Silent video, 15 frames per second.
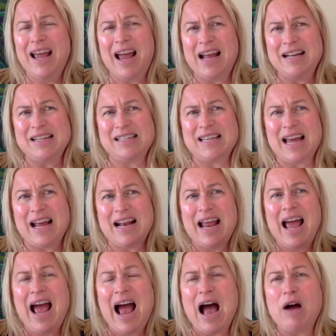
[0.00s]
and decide
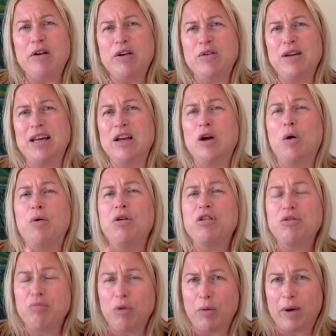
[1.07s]
how you can go
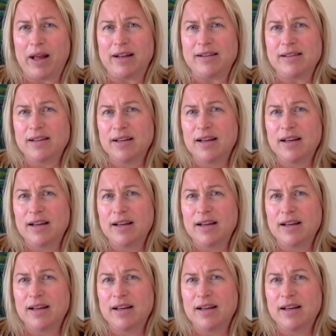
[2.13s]
through it